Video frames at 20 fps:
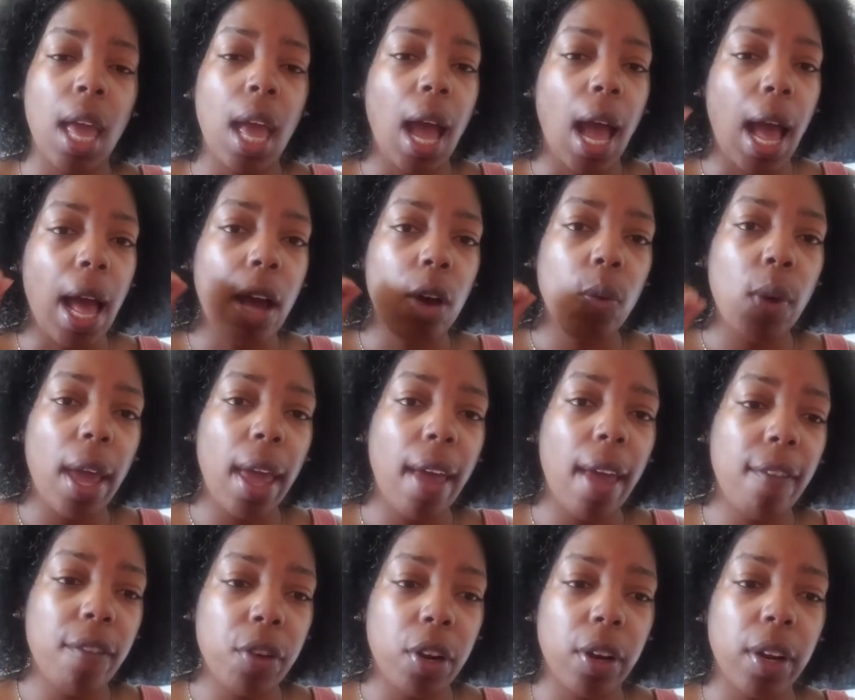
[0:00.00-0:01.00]

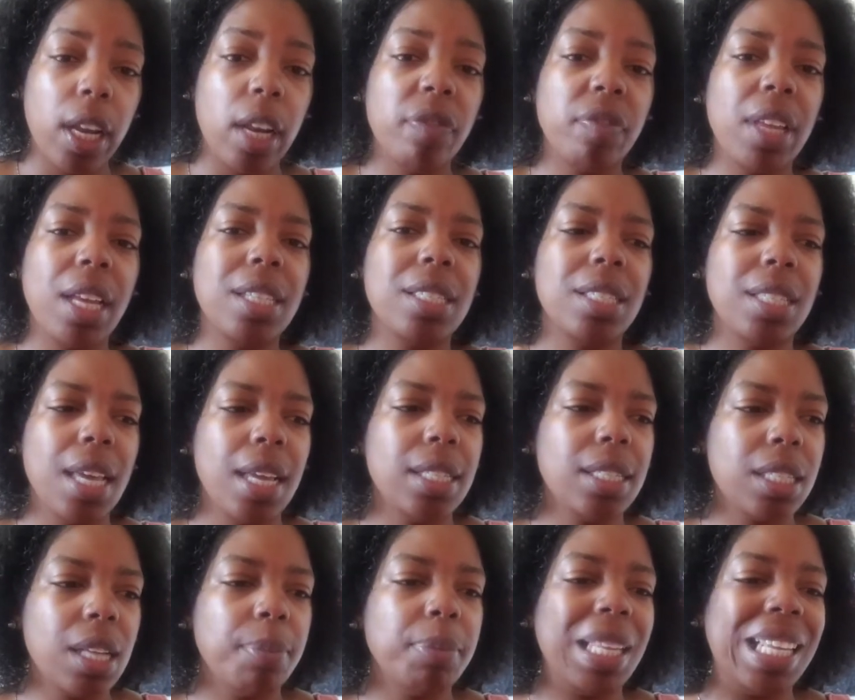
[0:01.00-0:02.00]
However, if they said
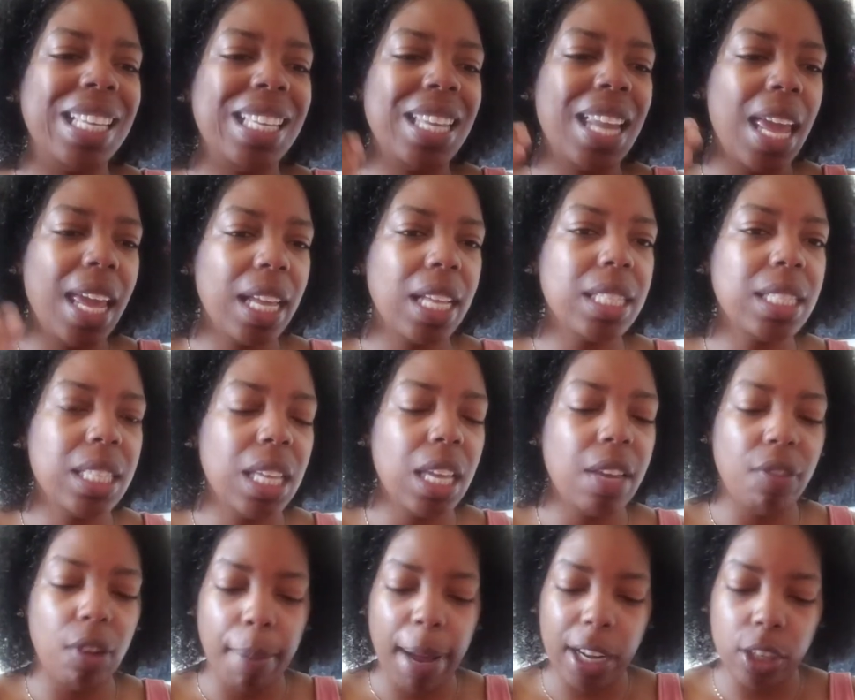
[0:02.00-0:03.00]
something negative
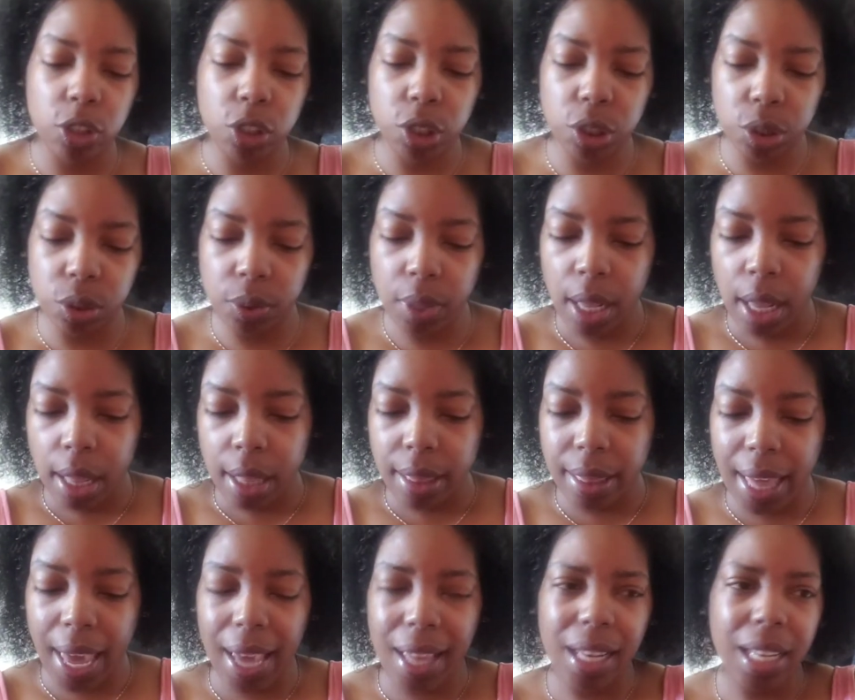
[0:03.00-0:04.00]
about you
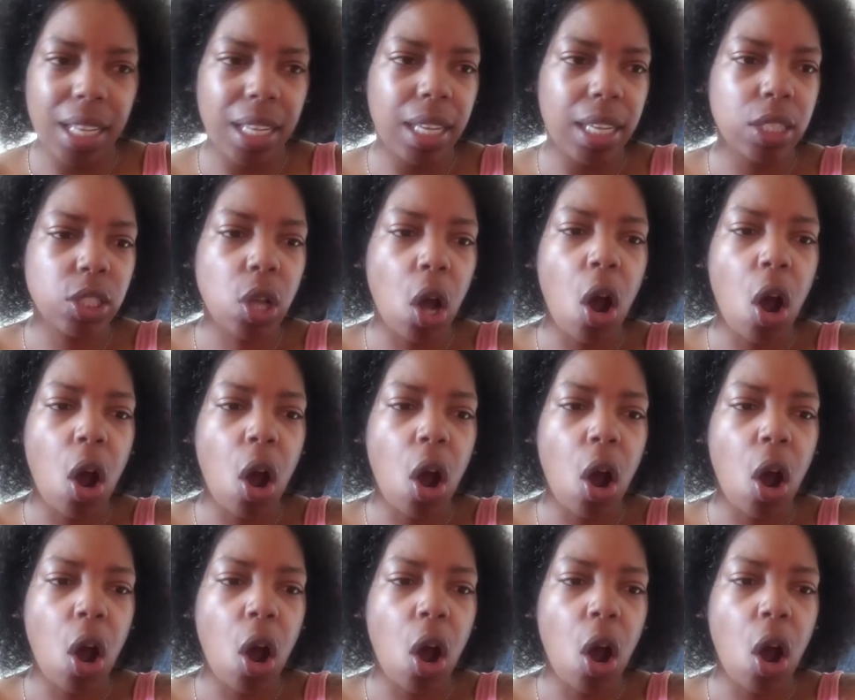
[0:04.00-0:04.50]
that is